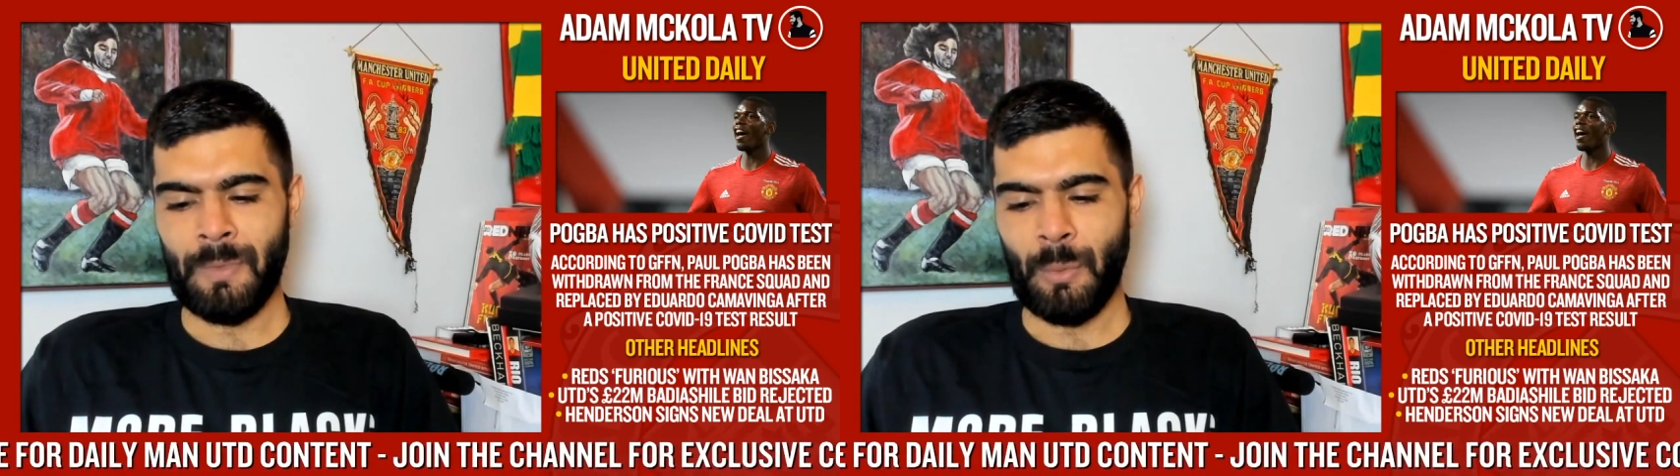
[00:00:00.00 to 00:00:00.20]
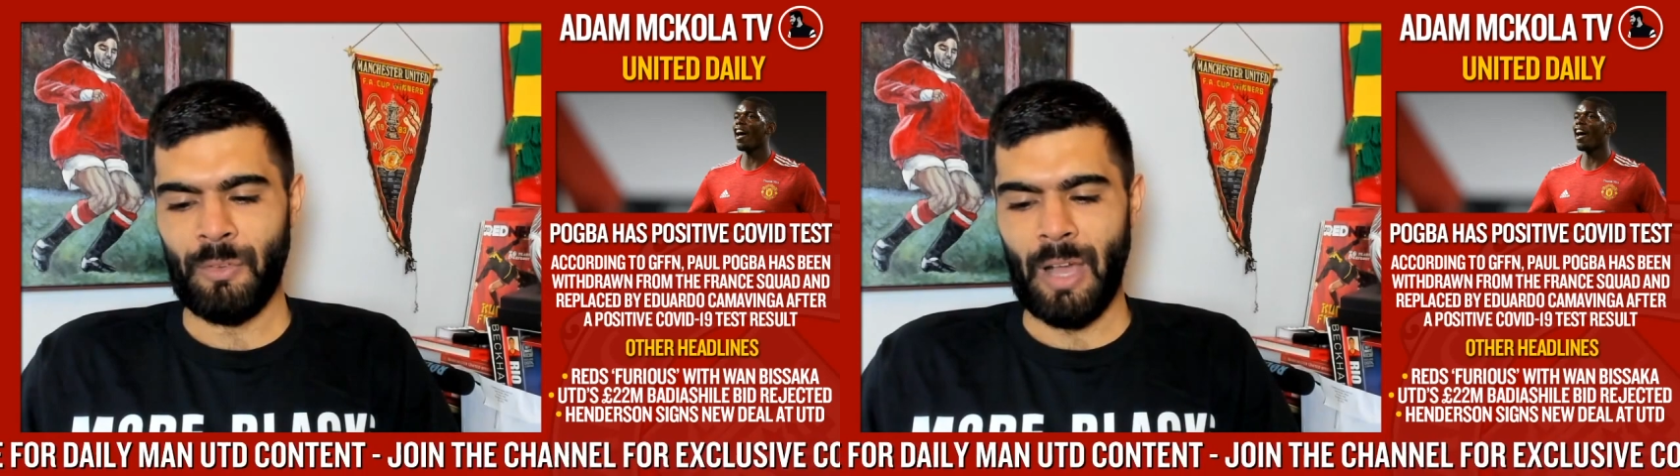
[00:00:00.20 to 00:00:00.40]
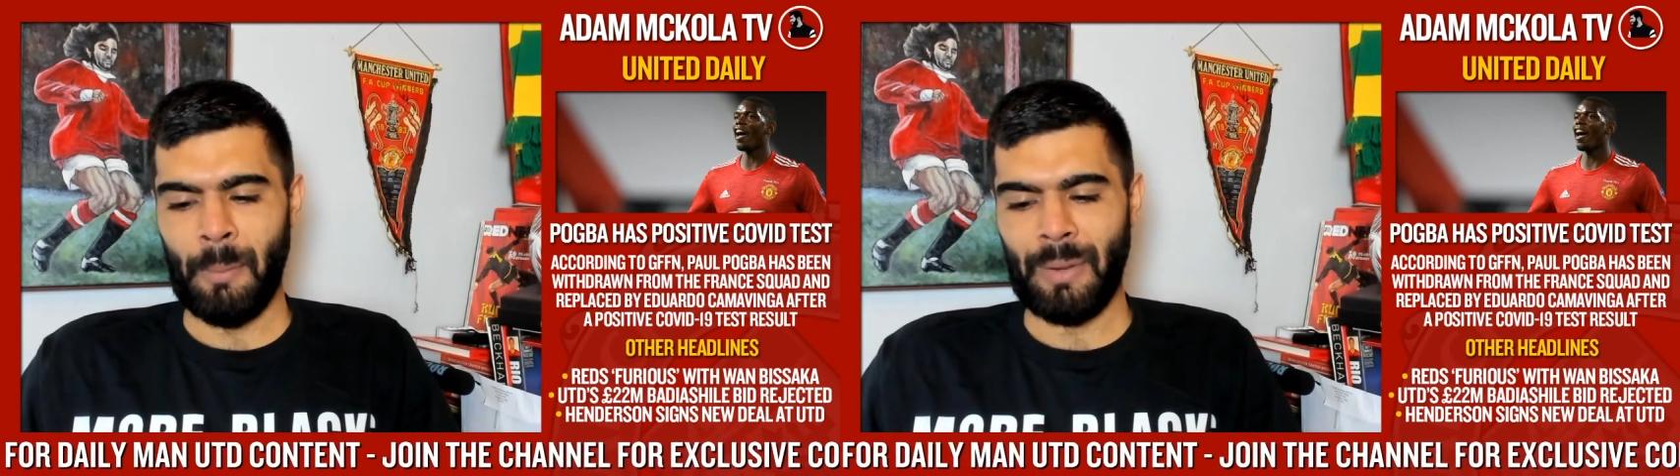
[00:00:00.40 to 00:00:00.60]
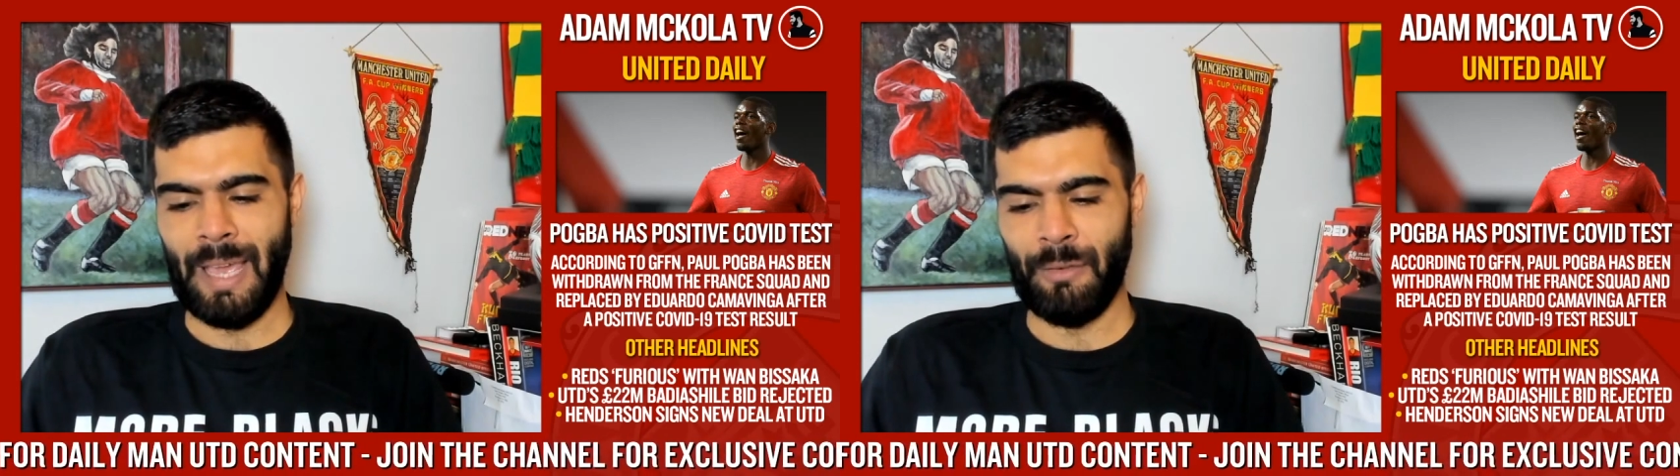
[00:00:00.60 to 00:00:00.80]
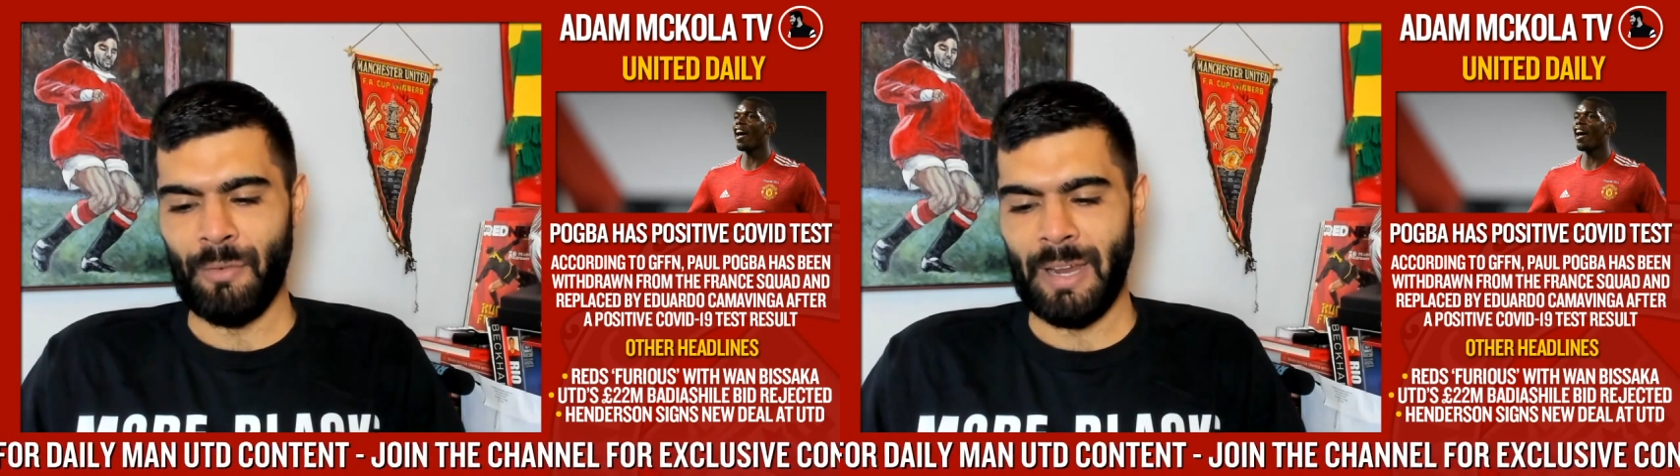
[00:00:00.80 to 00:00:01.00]
We've got a
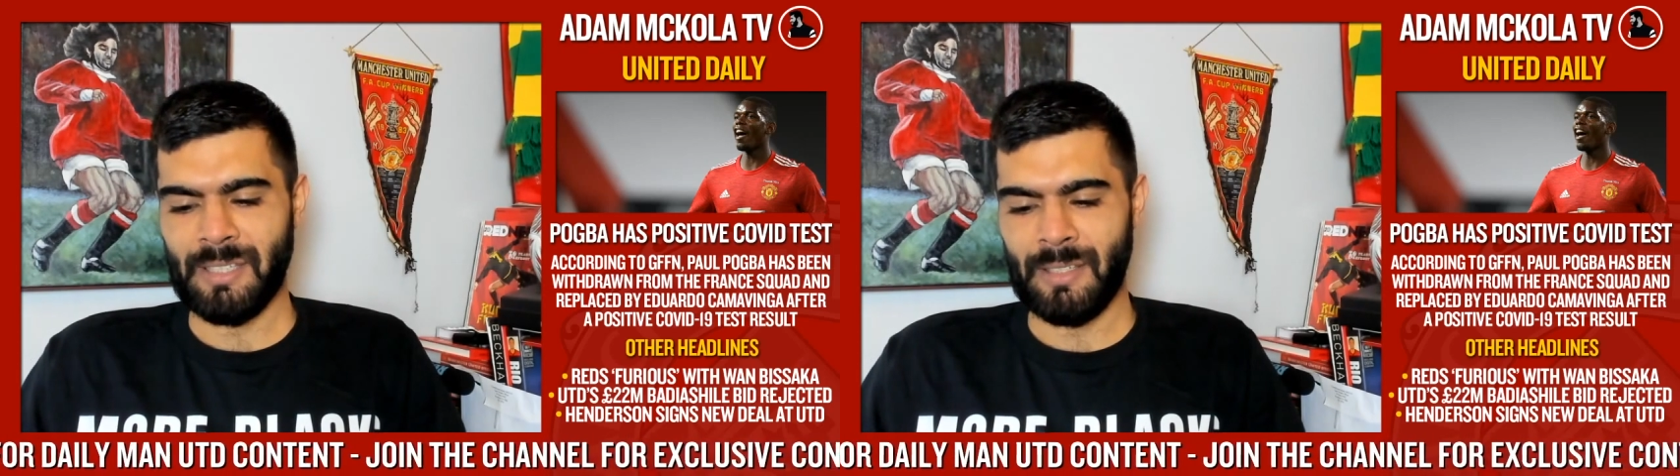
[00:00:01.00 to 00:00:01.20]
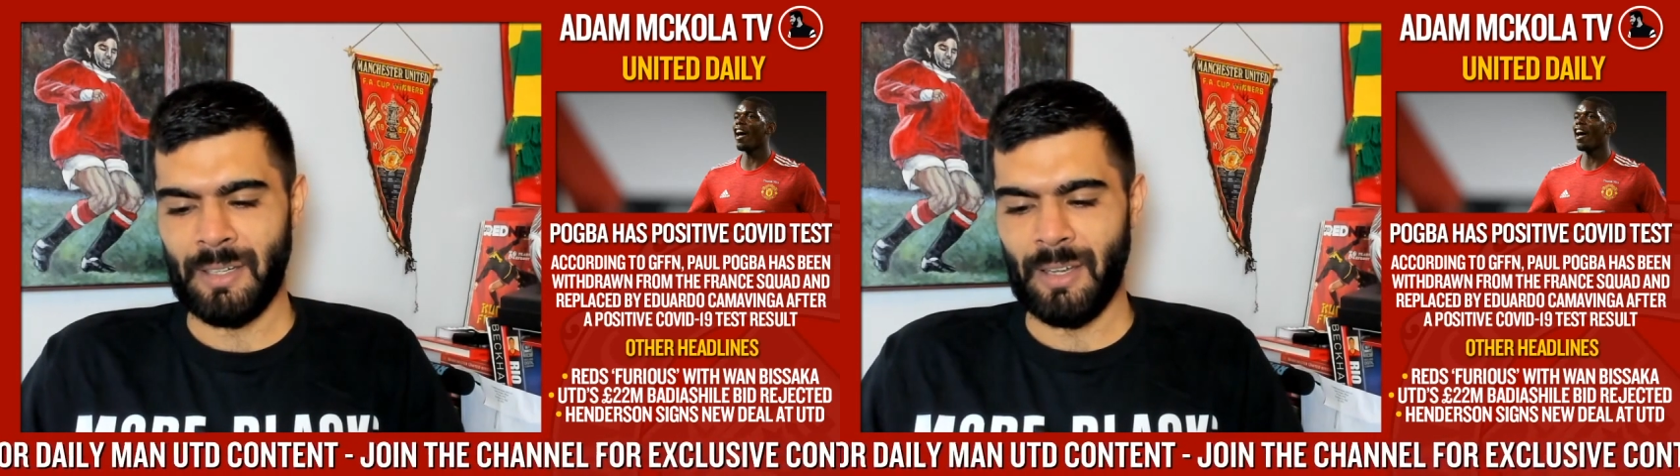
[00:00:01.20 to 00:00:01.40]
player arrested,